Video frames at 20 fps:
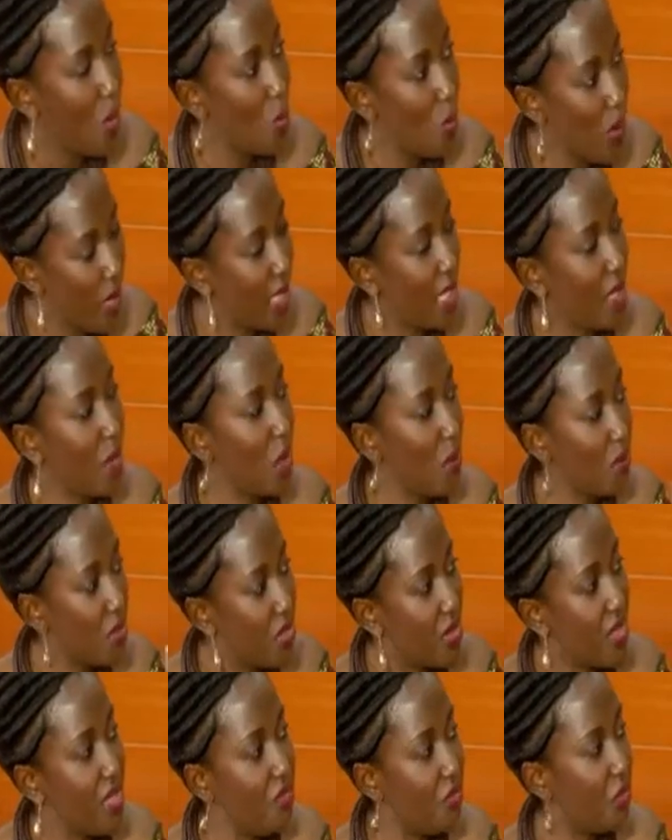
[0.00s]
Waking up
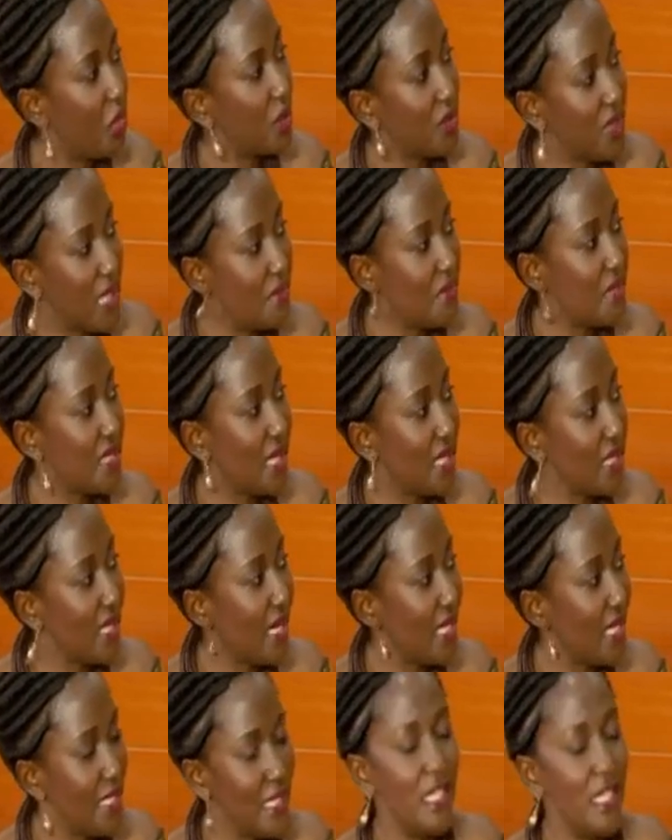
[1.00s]
3-4 times at
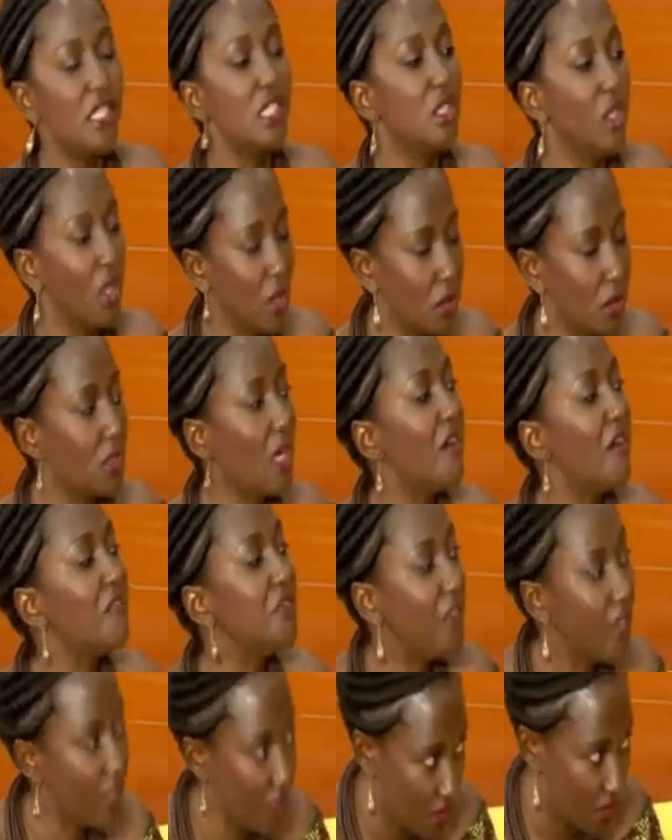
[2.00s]
night is not
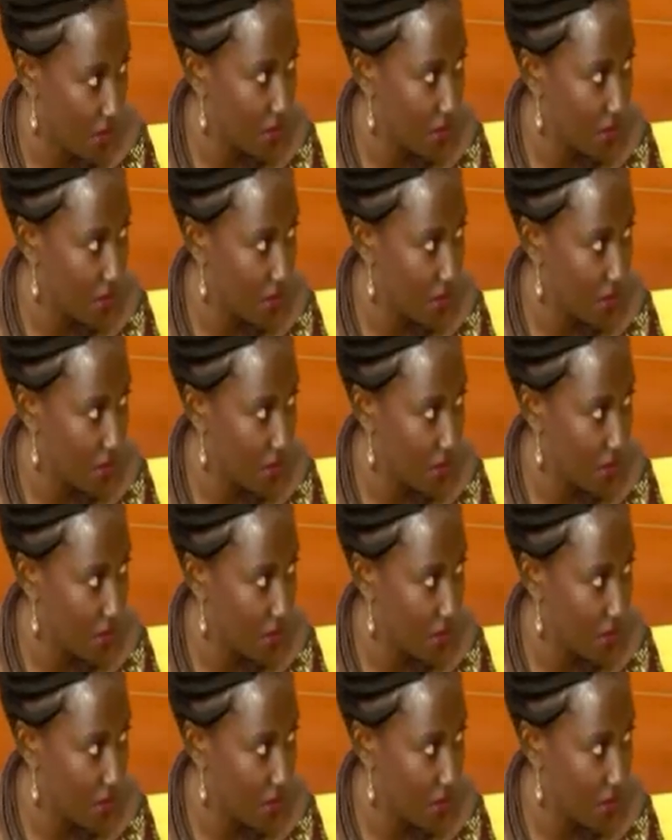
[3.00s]
fun.